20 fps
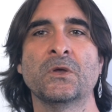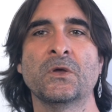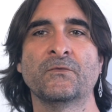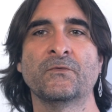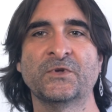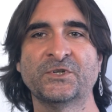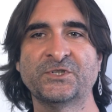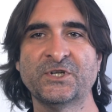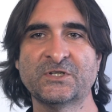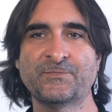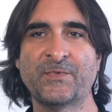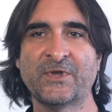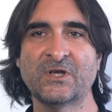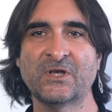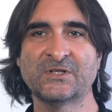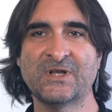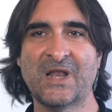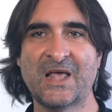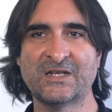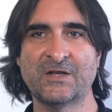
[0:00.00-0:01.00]
For just
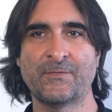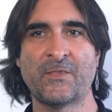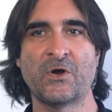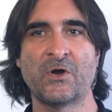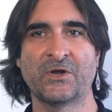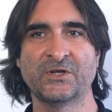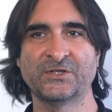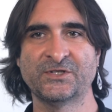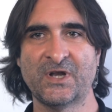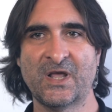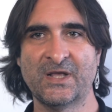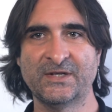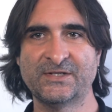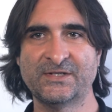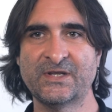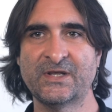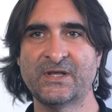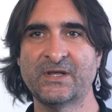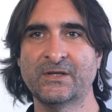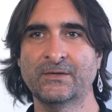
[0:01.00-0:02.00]
because Latin America is an
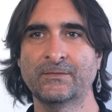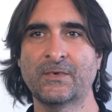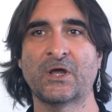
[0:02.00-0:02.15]
idea,